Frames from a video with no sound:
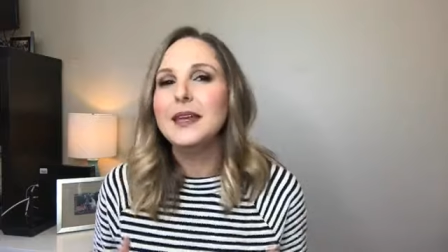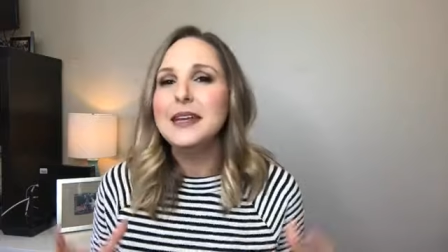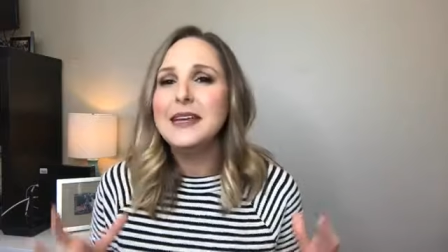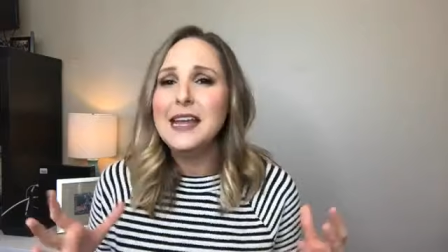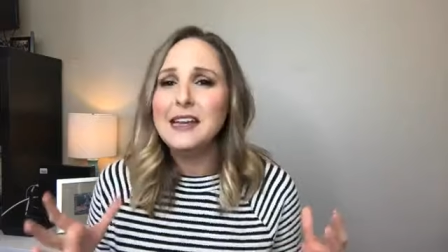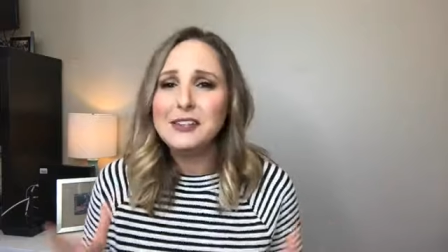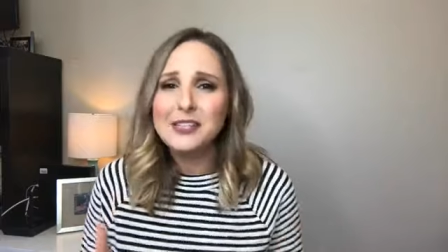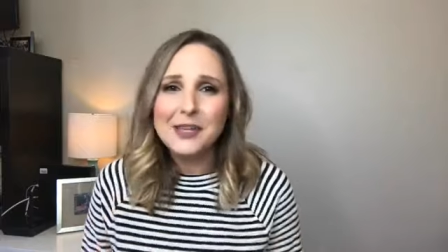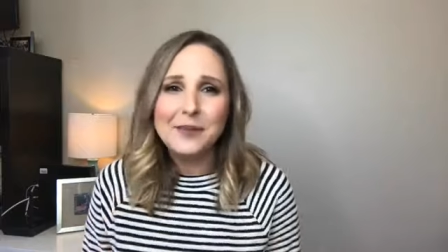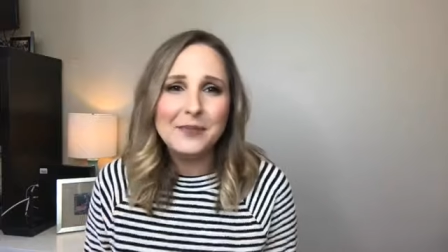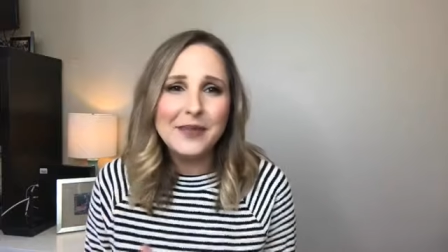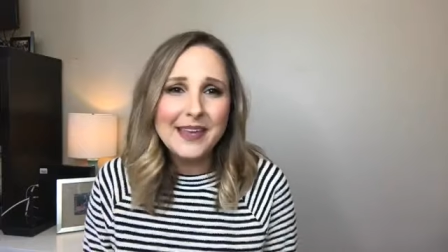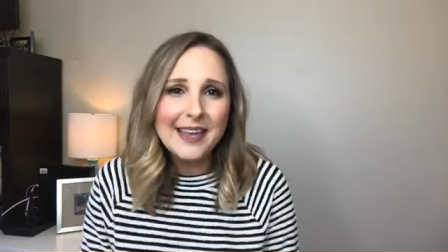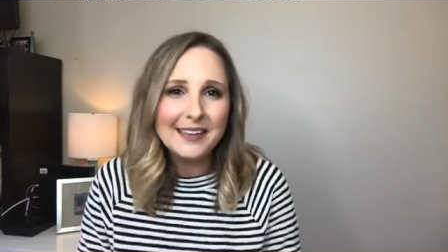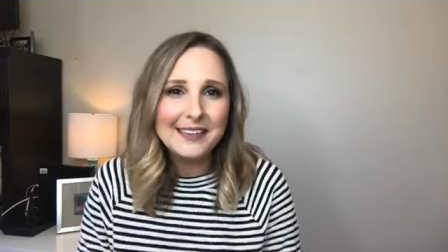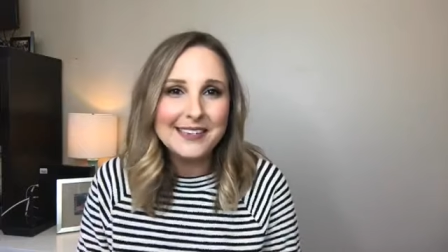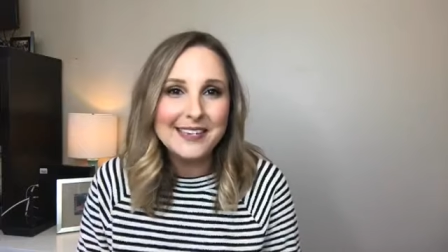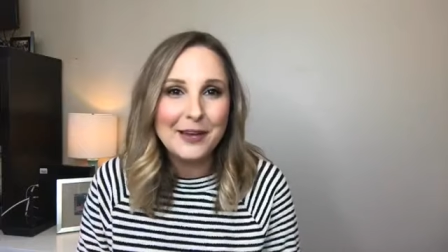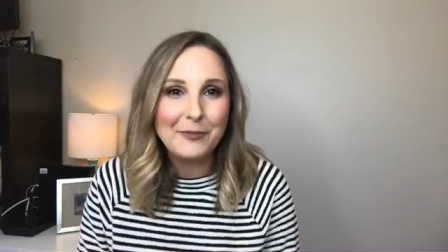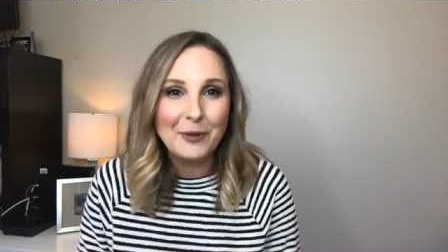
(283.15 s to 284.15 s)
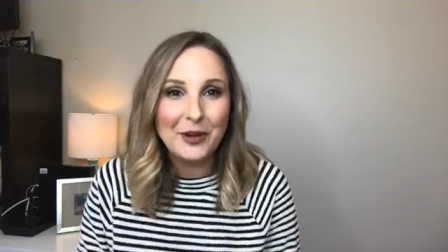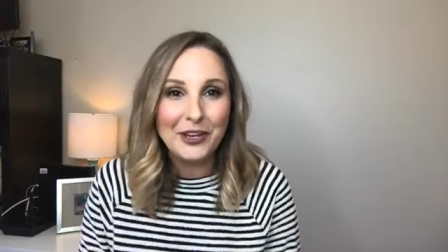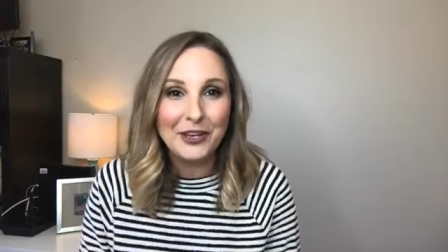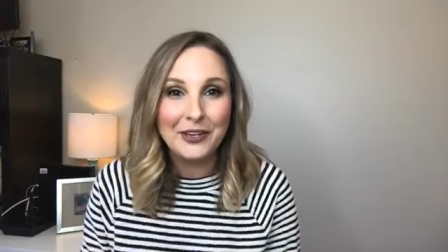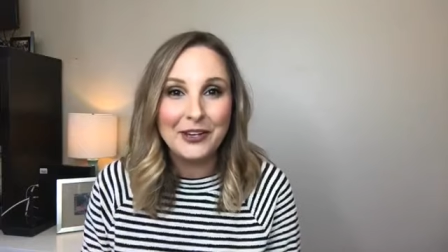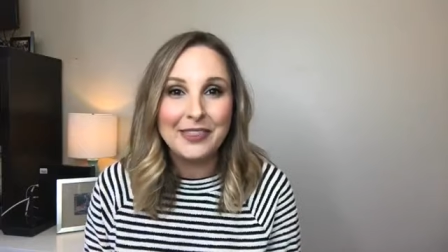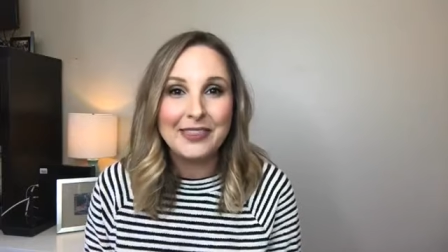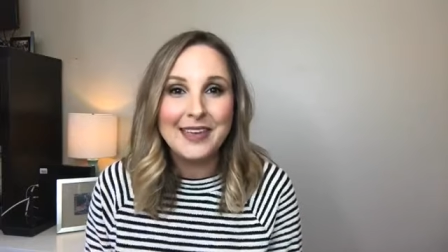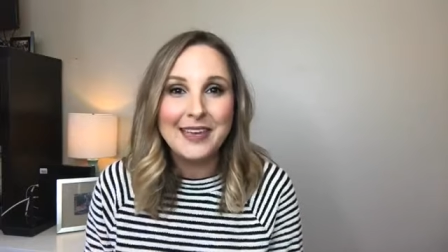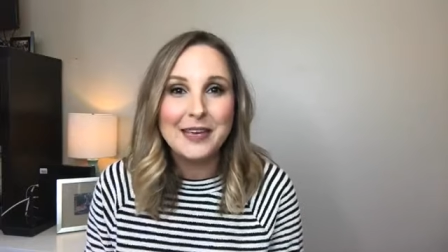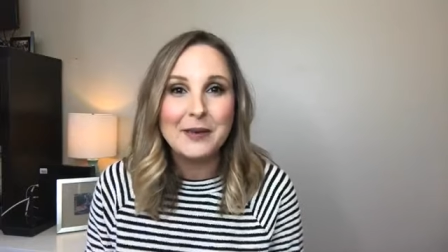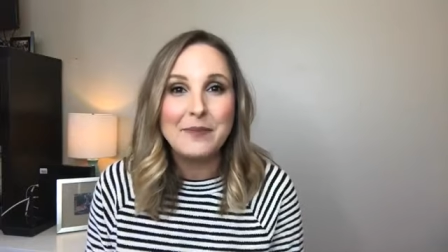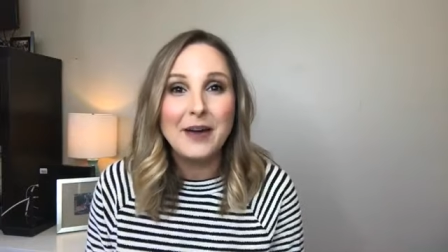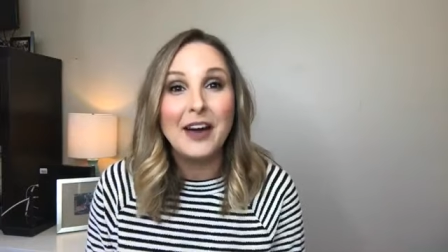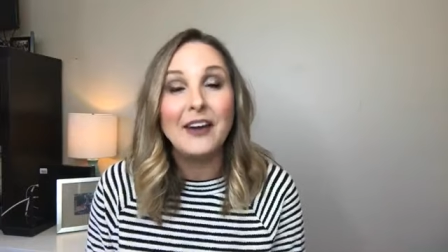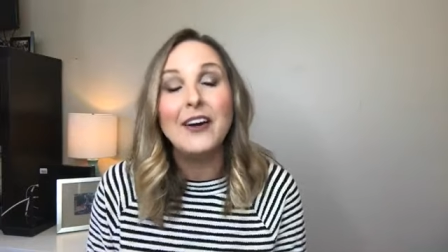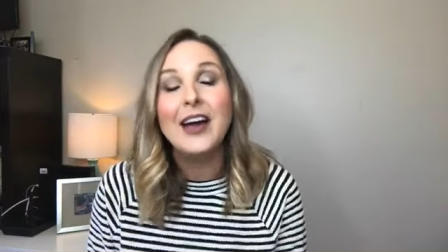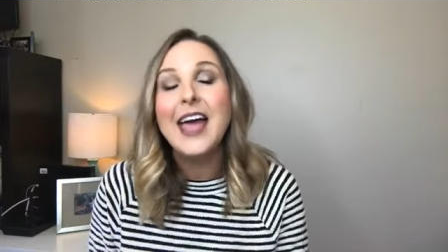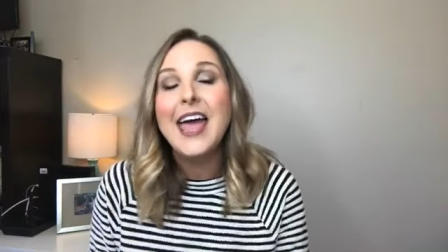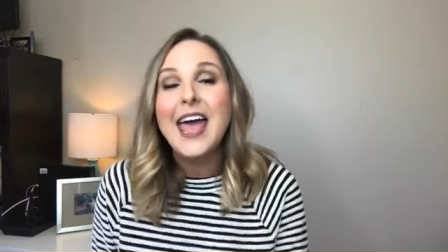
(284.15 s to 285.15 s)
Now, something else I want you to think
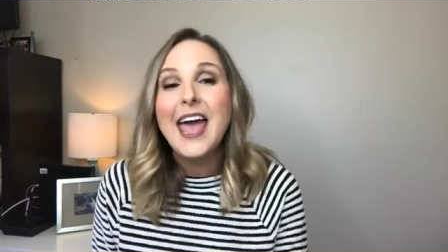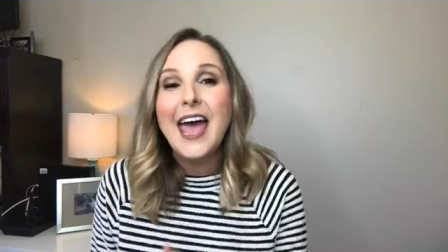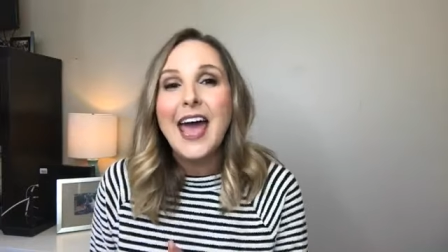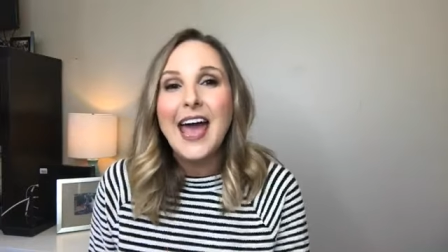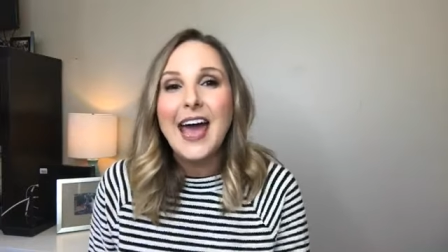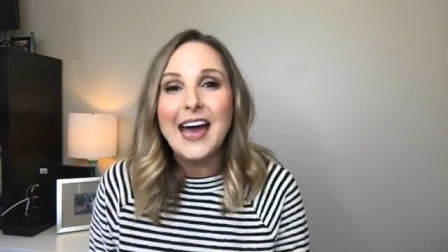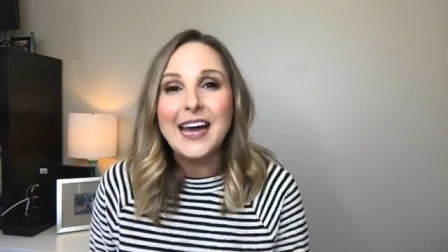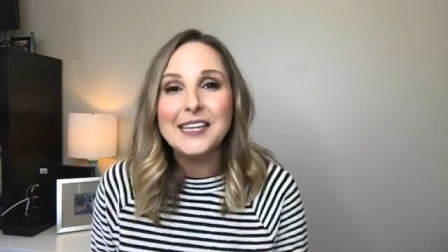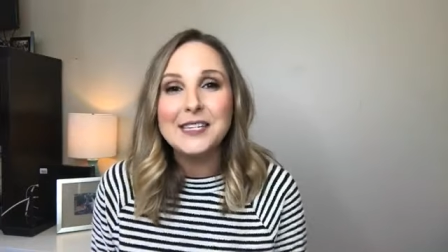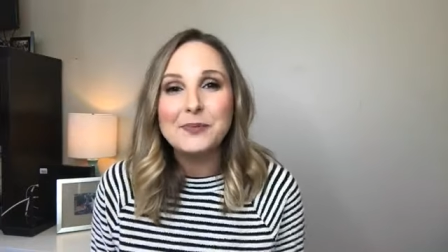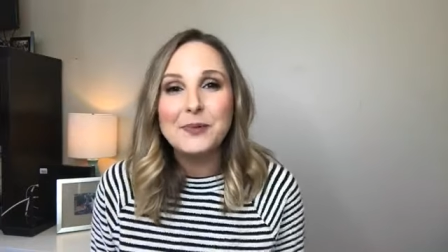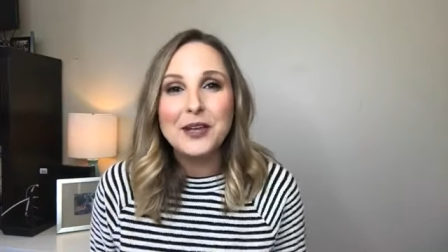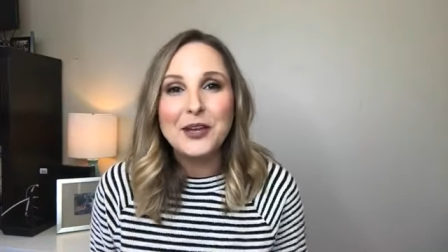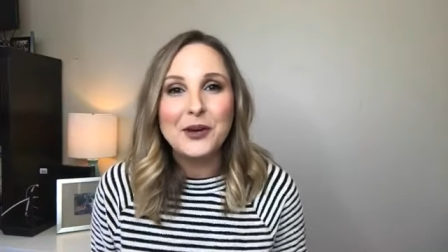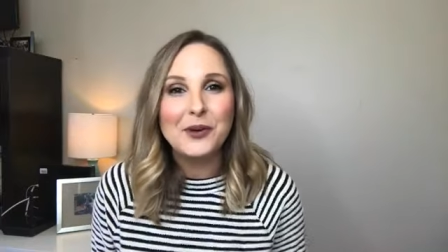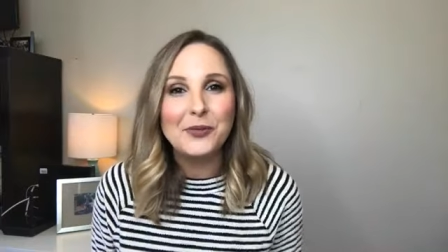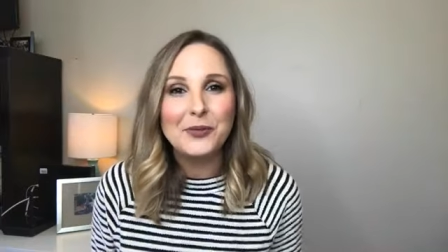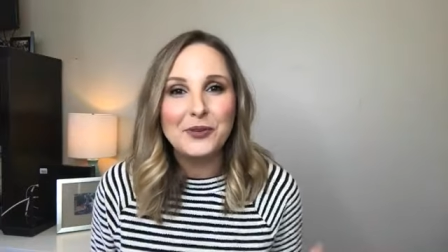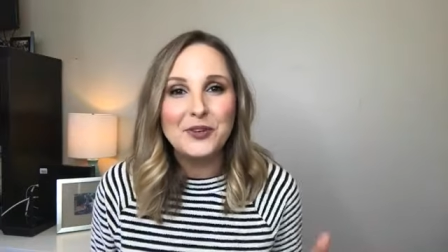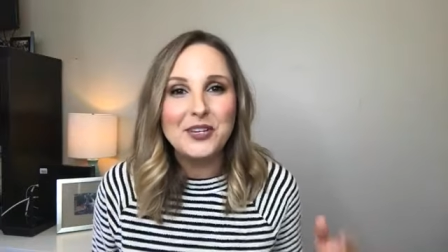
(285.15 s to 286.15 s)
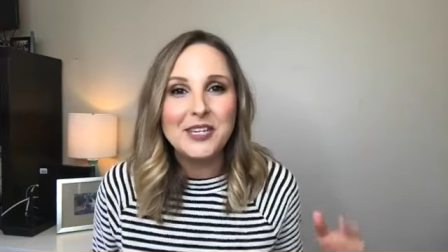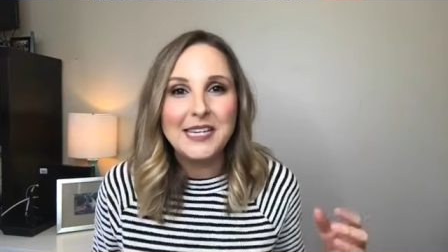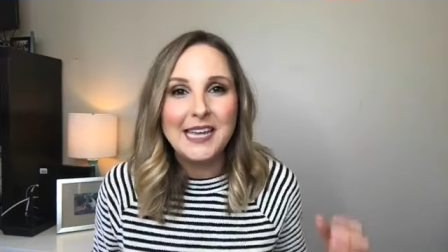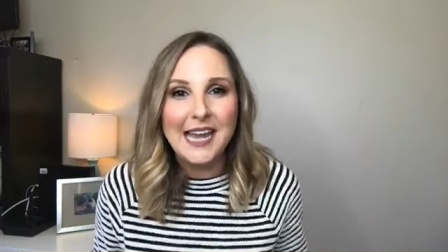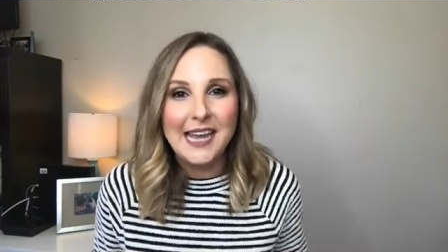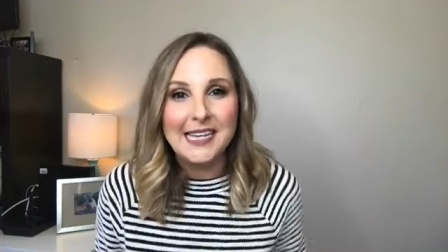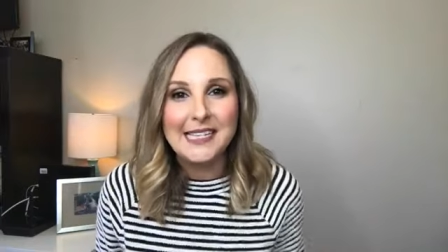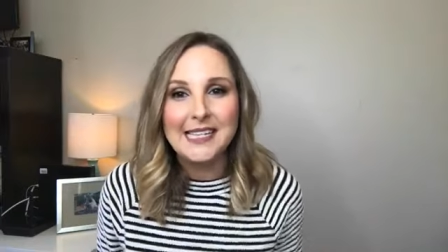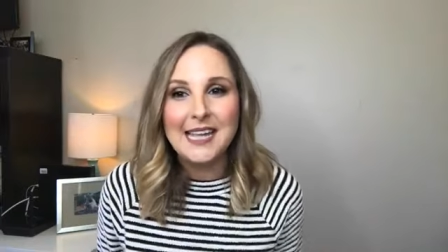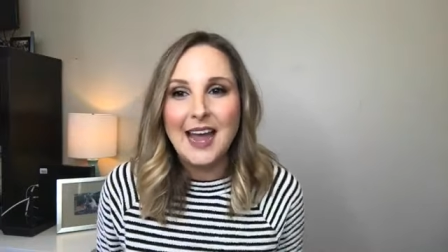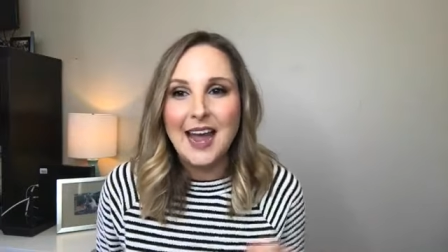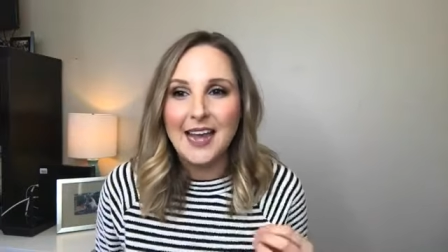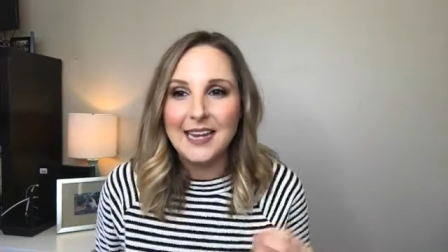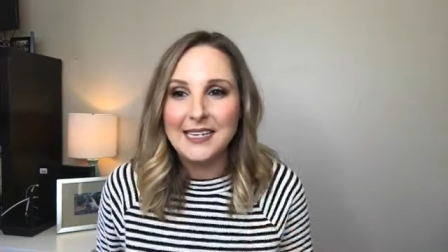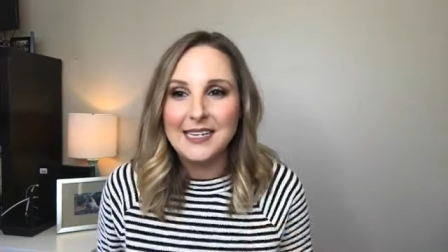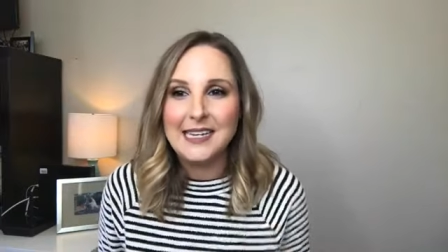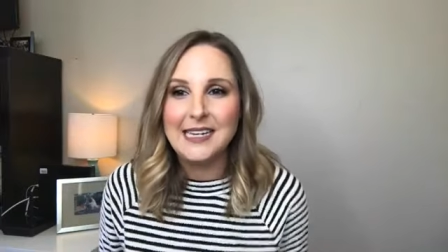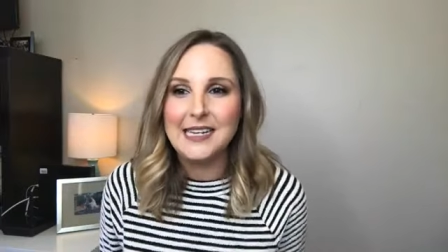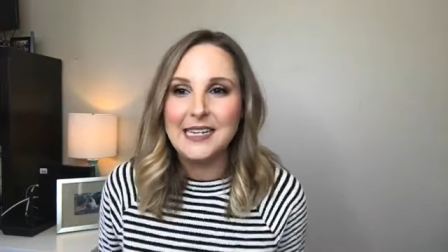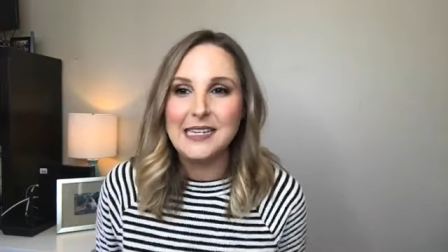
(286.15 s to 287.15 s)
about as we go through today's
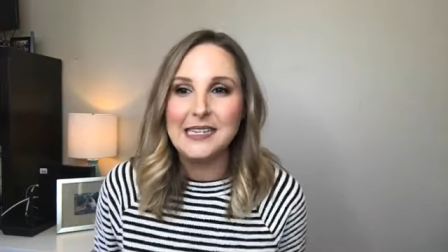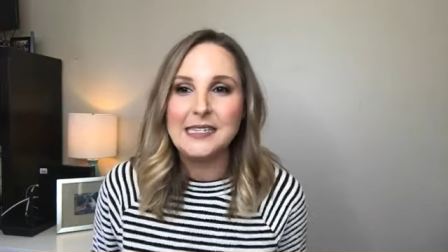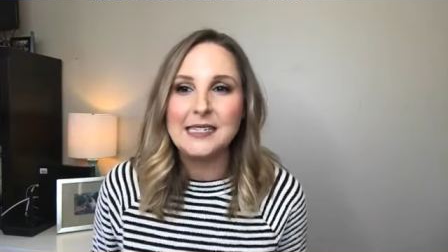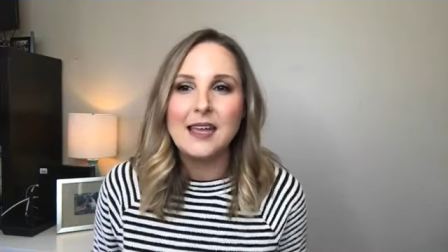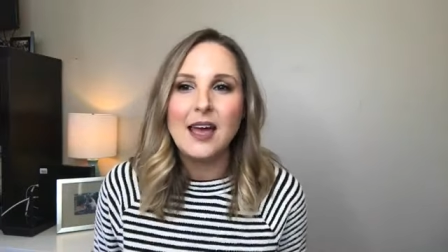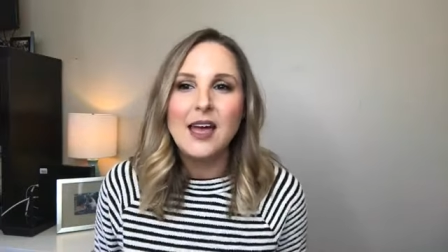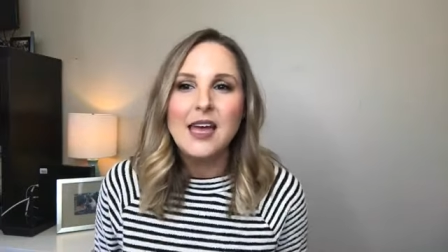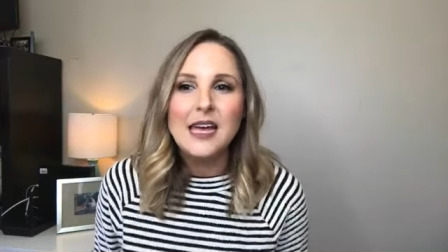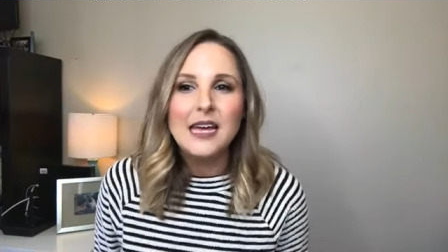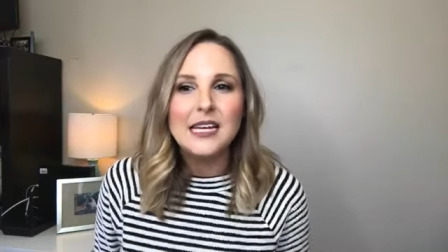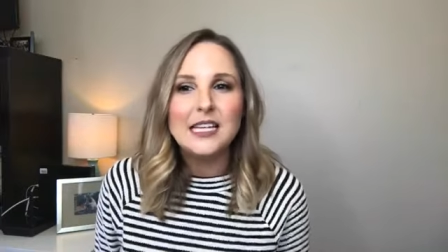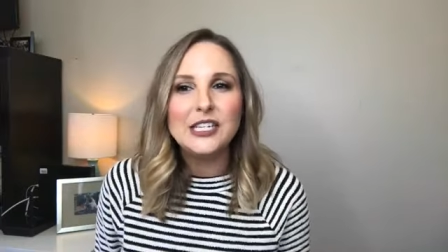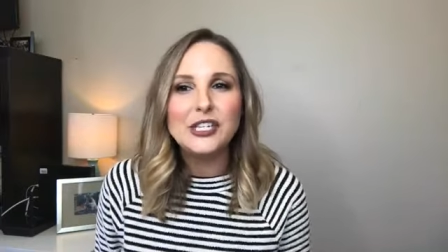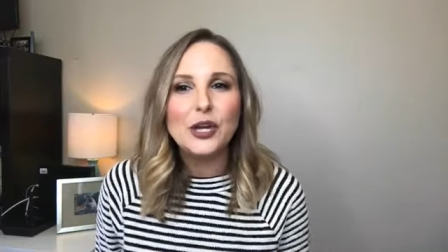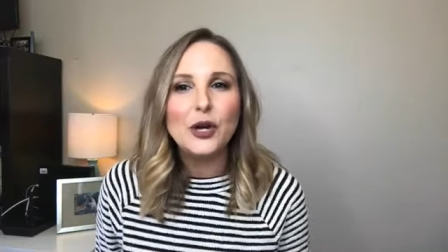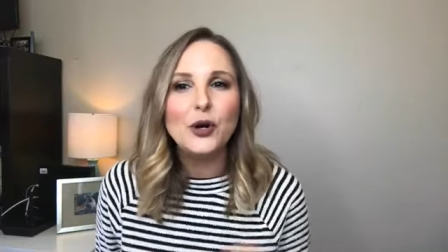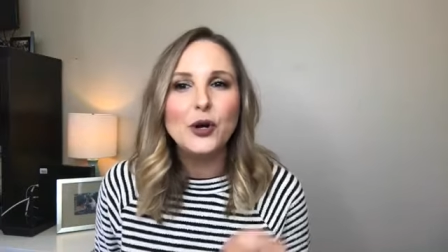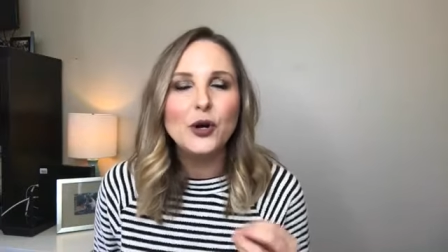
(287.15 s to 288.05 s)
ideas is,